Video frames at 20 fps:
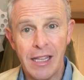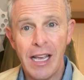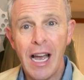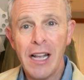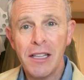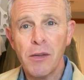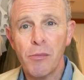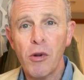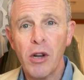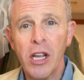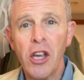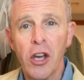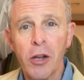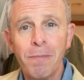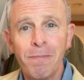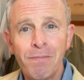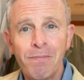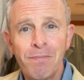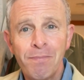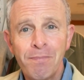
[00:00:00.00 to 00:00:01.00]
The odds are pretty good.
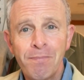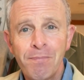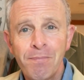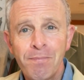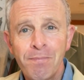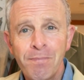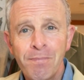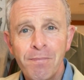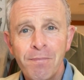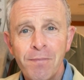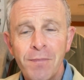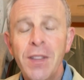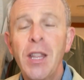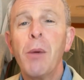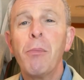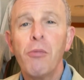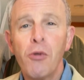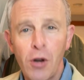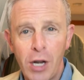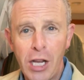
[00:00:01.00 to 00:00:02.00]

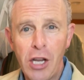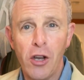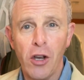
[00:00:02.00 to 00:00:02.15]
They're pretty